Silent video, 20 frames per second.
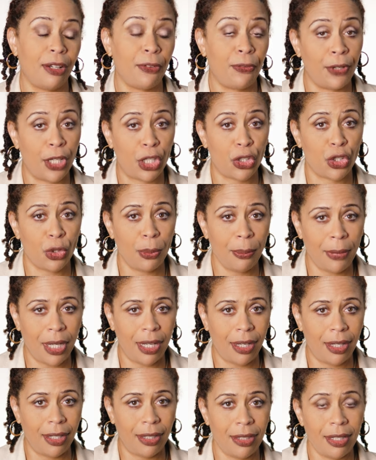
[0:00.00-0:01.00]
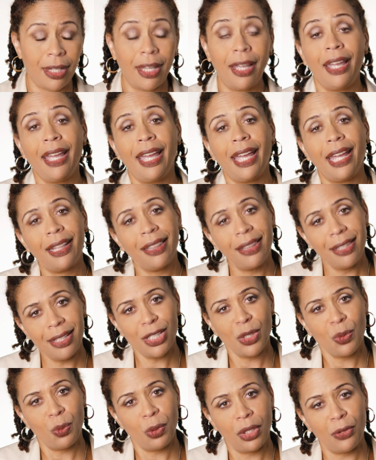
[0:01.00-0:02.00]
affects your mind, and
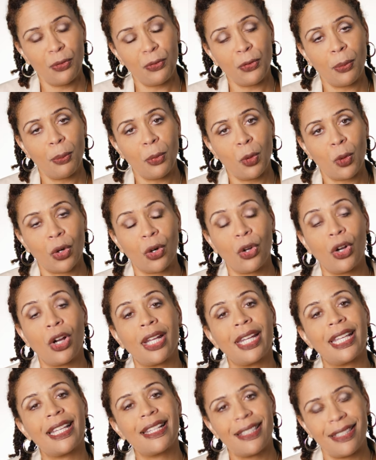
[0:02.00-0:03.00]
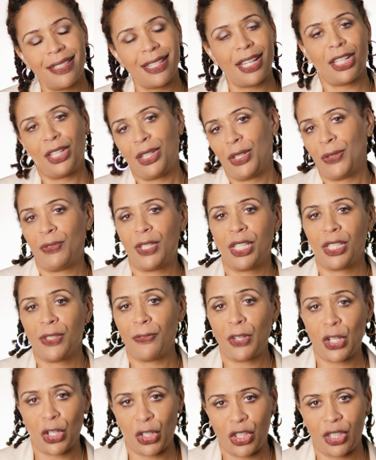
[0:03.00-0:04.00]
this one for more on executive
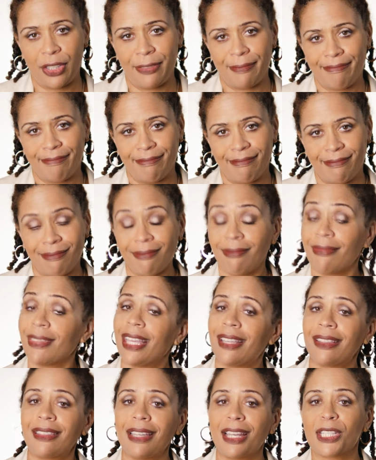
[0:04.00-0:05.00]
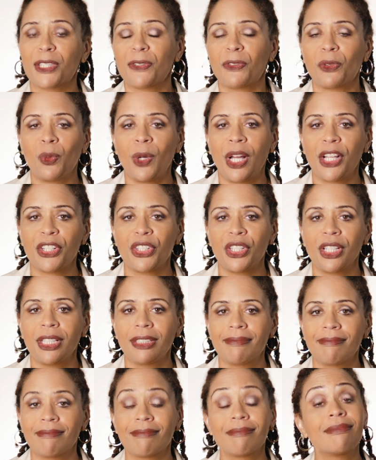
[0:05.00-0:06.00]
dysfunction. Thanks for watching.
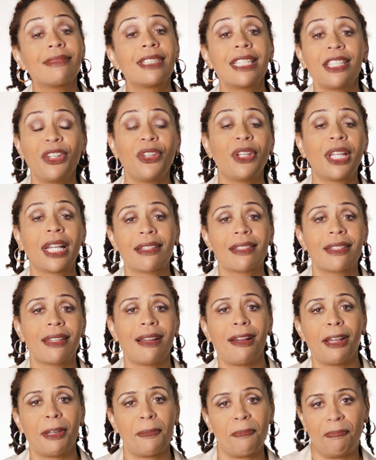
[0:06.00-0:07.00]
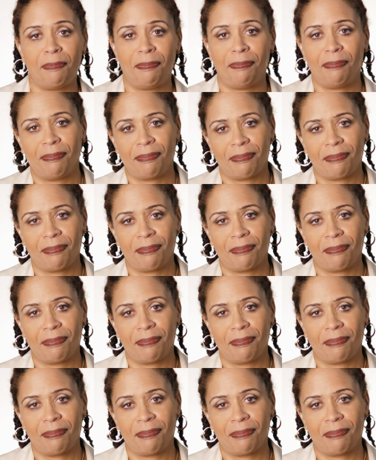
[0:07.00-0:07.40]
See you next time.